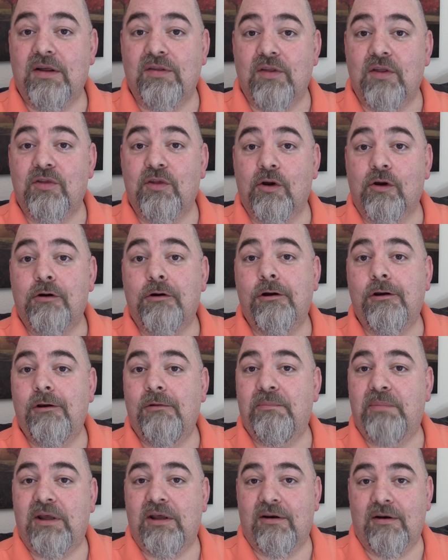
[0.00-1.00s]
and that there
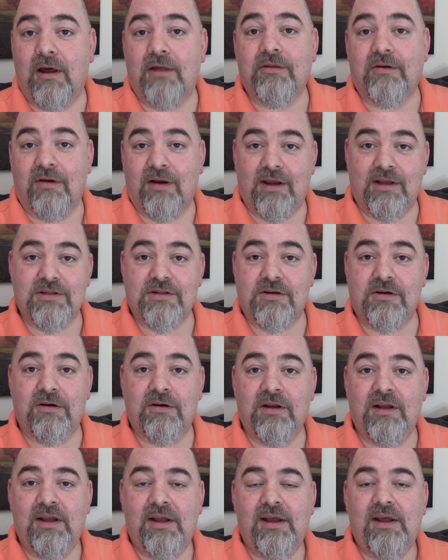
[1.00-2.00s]
couldn't be another
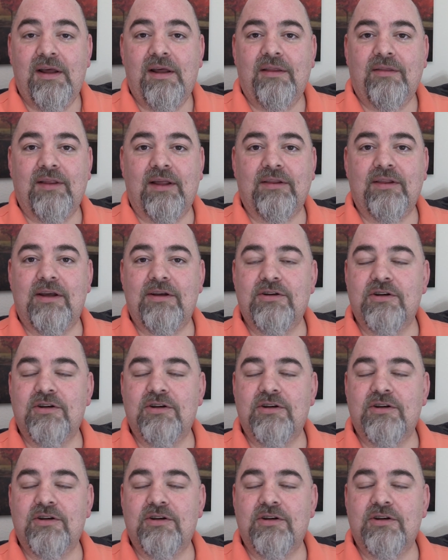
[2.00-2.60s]
answer, that they